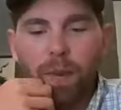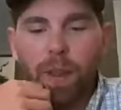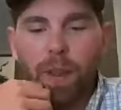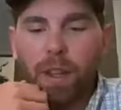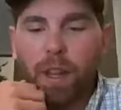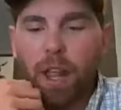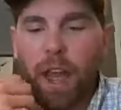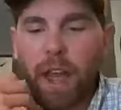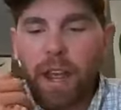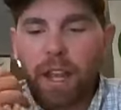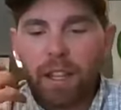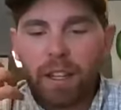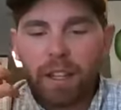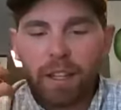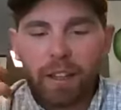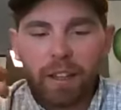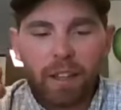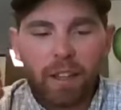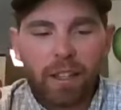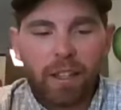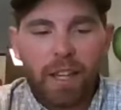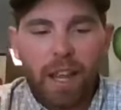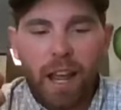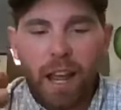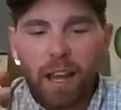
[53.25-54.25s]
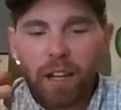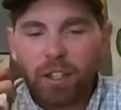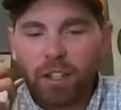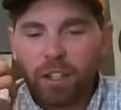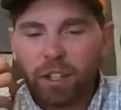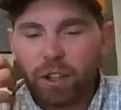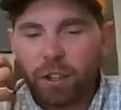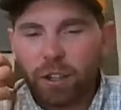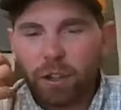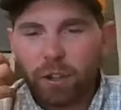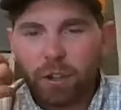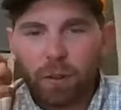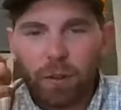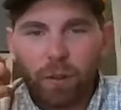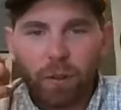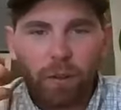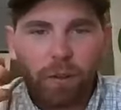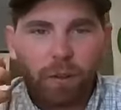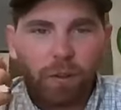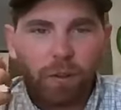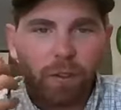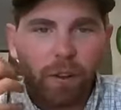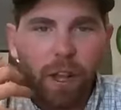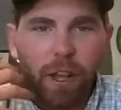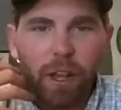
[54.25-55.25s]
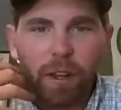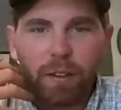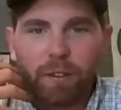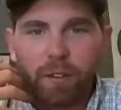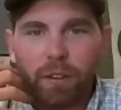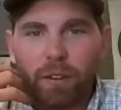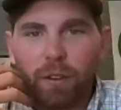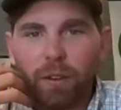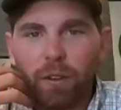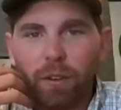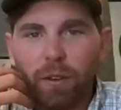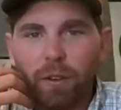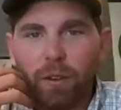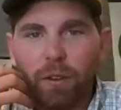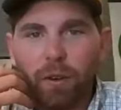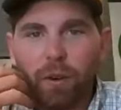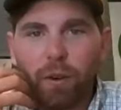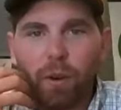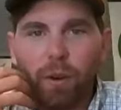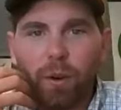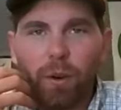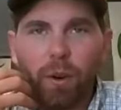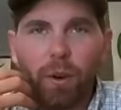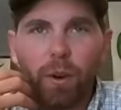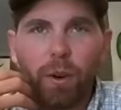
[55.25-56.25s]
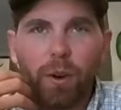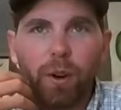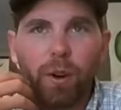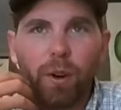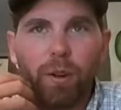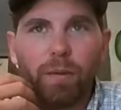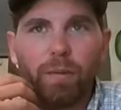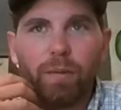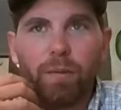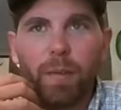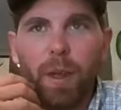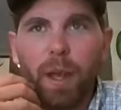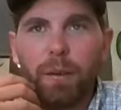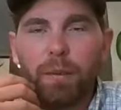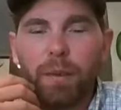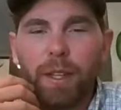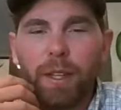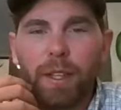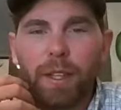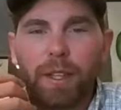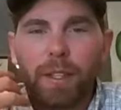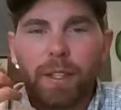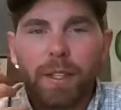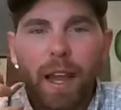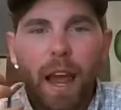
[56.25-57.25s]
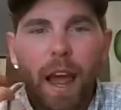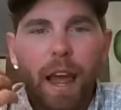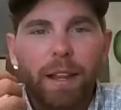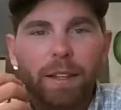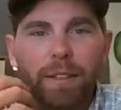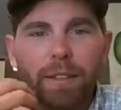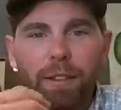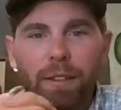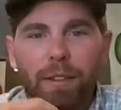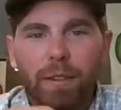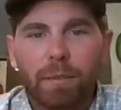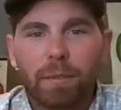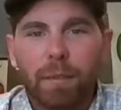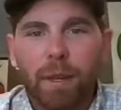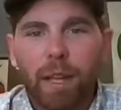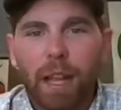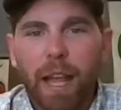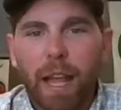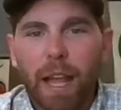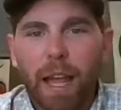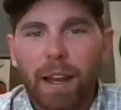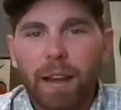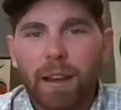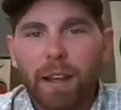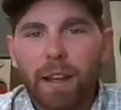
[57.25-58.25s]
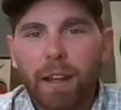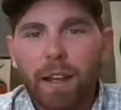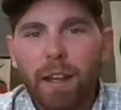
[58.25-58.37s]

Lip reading: like the texture or flavor or maybe the size of the plant,